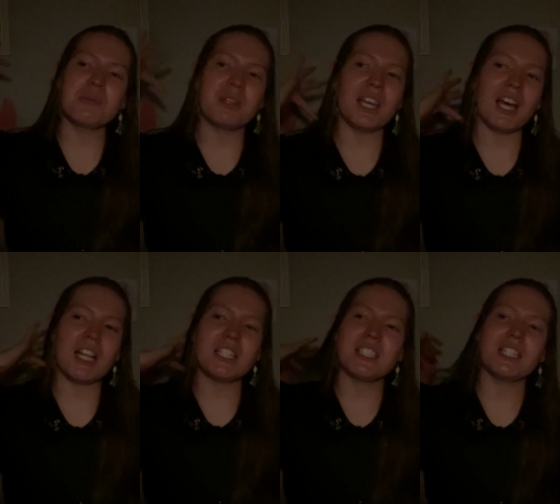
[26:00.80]
I'm like,
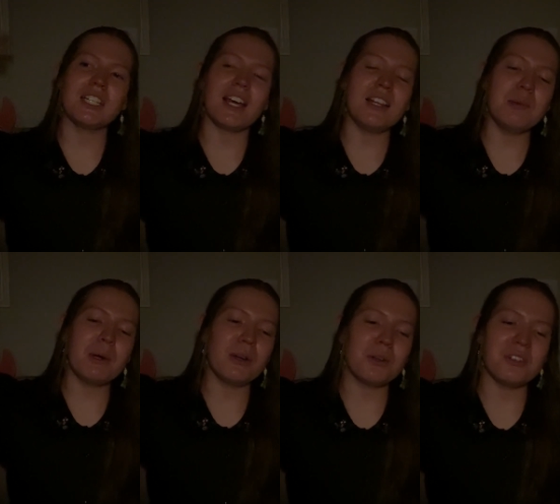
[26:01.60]
listen, I need my
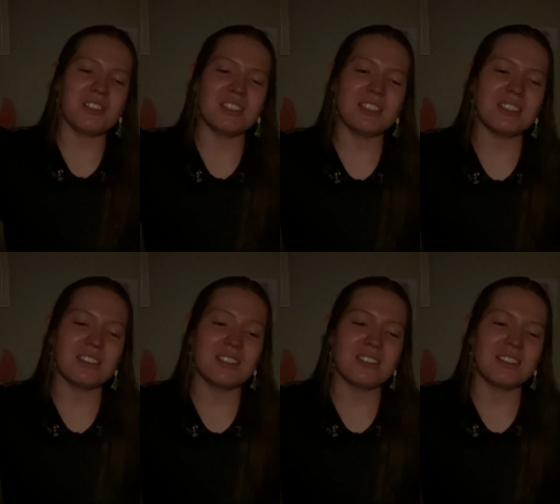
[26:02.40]
girls.
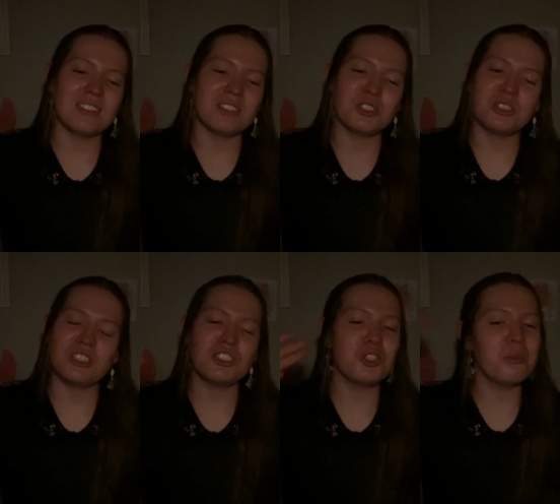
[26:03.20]
There's
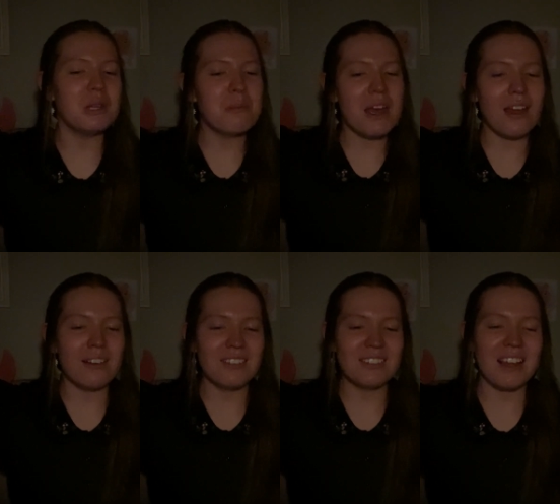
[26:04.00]
just too many
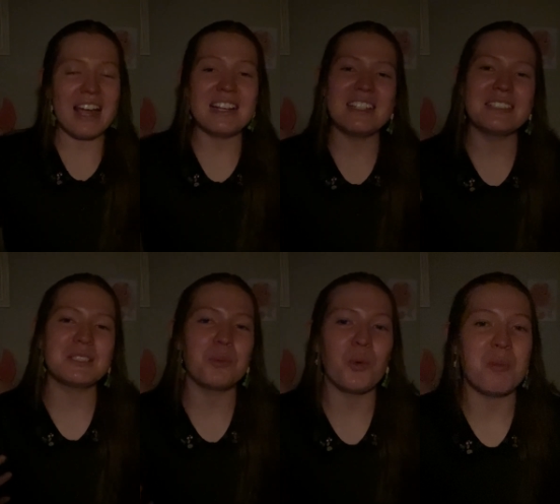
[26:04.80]
men. I need
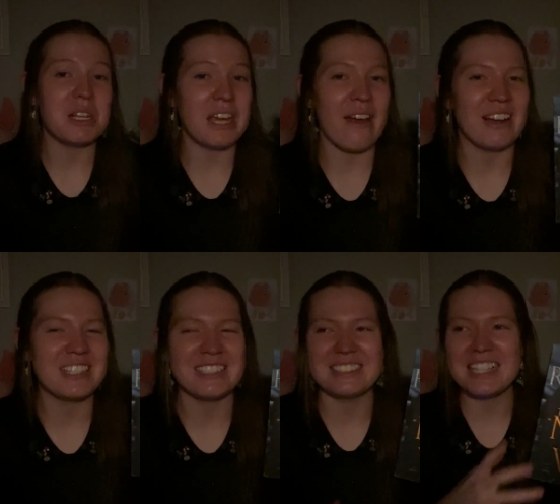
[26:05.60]
some women
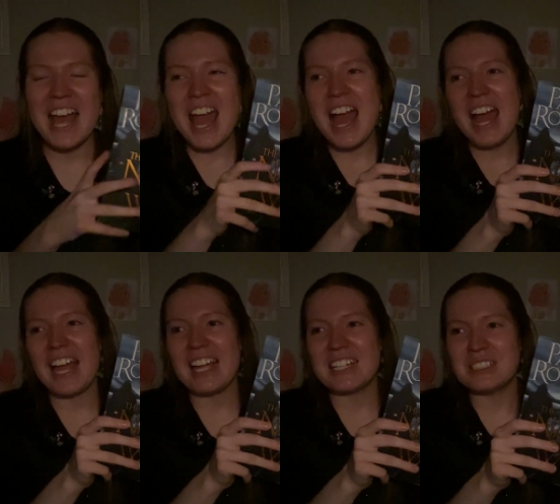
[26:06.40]
characters.
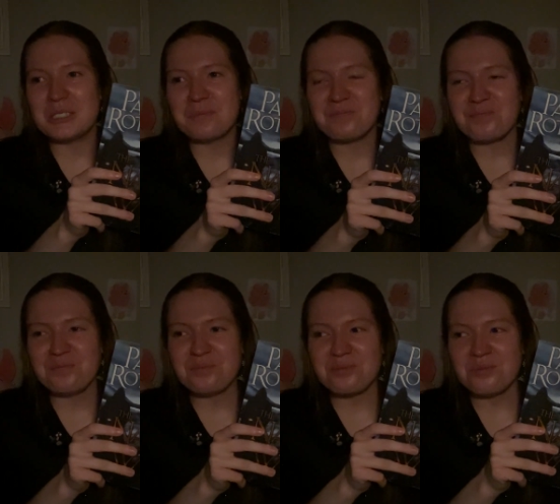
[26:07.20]
And
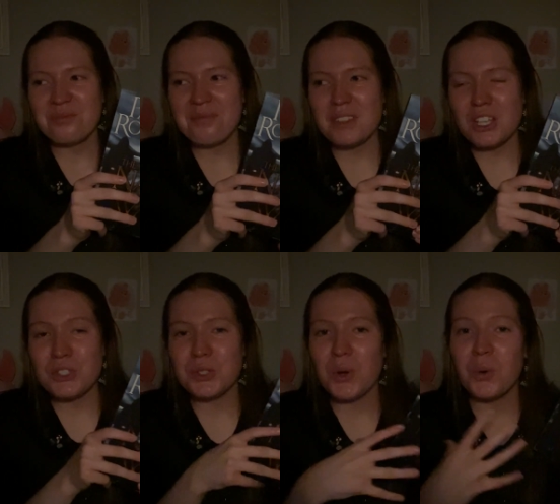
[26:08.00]

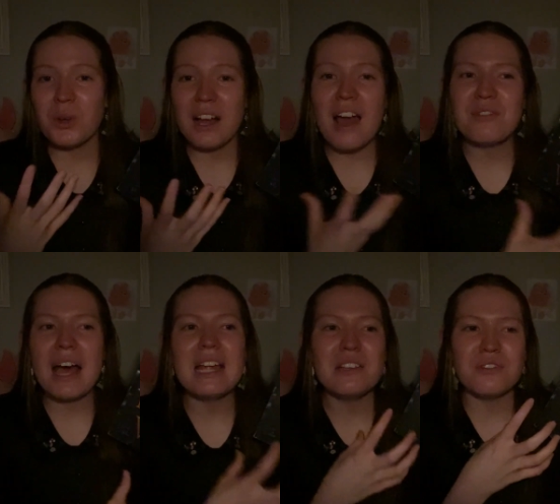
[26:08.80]
so I've
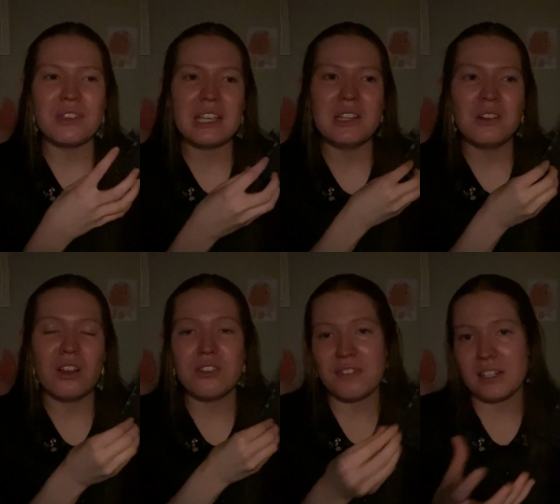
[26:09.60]
kind of, in all
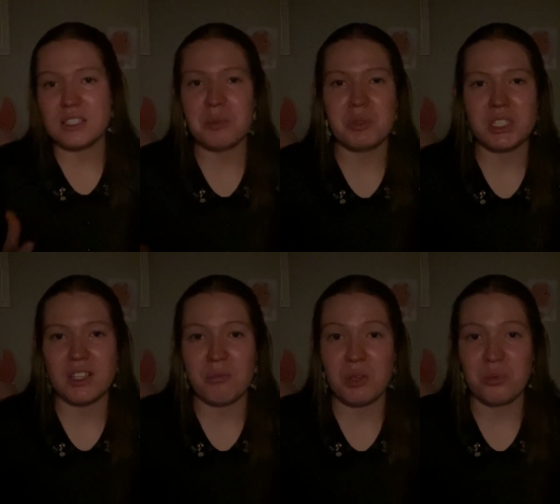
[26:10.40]
the fantasy books
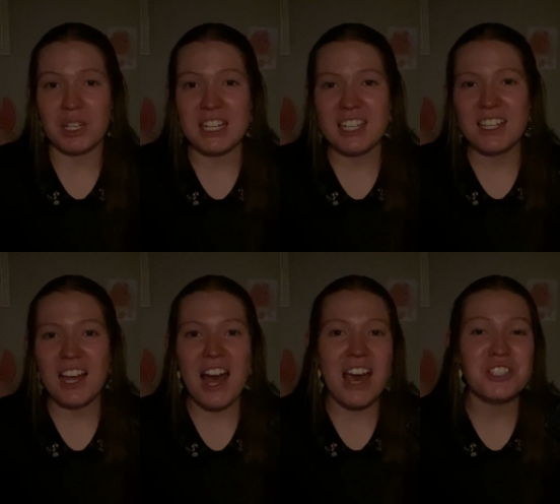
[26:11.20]
I've been reading,
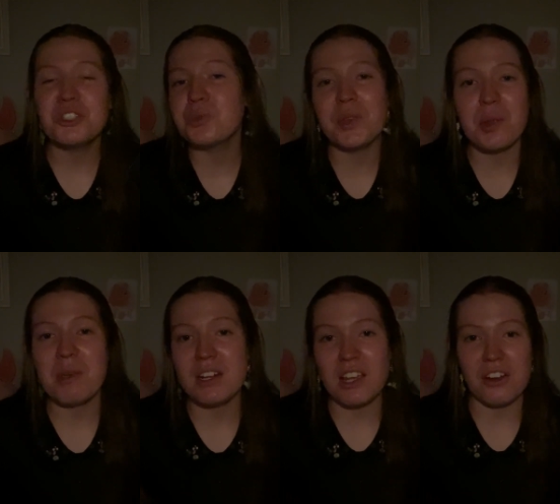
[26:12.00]
I just want the
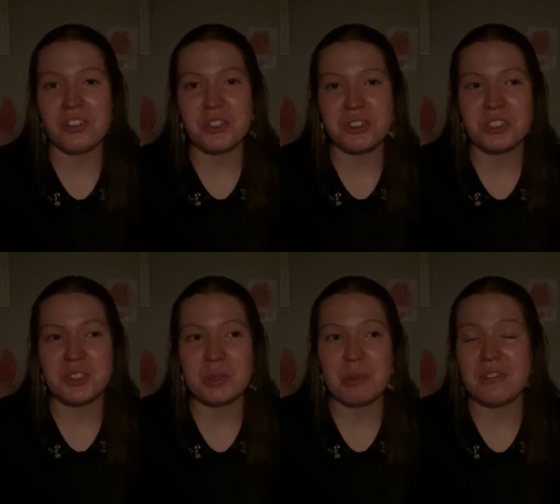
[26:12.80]
main characters
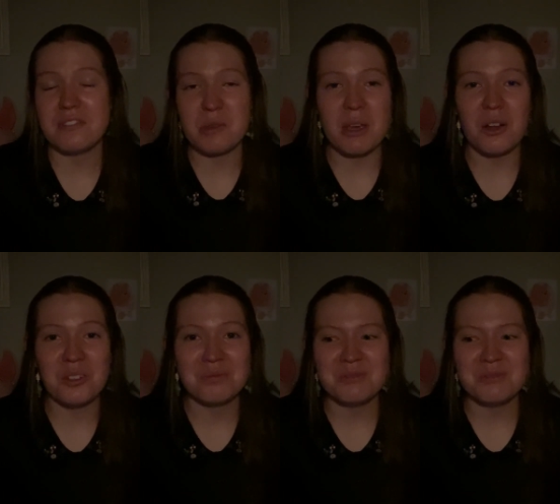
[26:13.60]
to be female.